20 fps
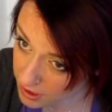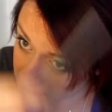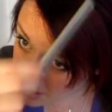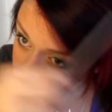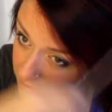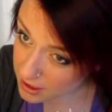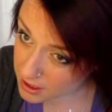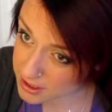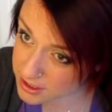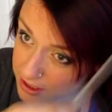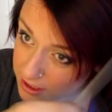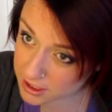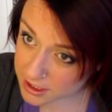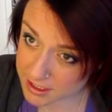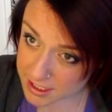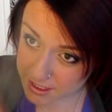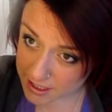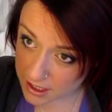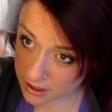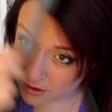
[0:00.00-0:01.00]
hair because you're going
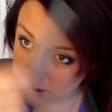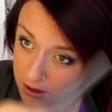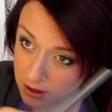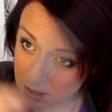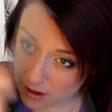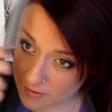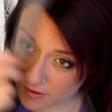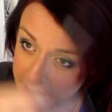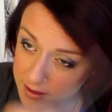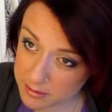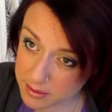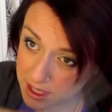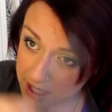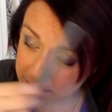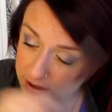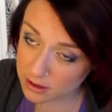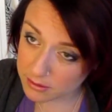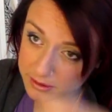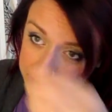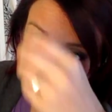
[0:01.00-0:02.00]
to take out all that back
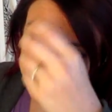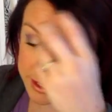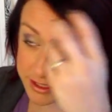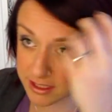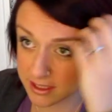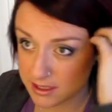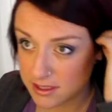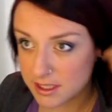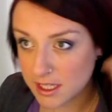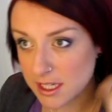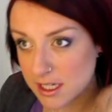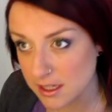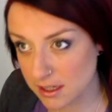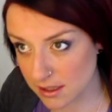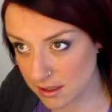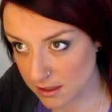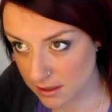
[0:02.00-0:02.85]
combing that you just did.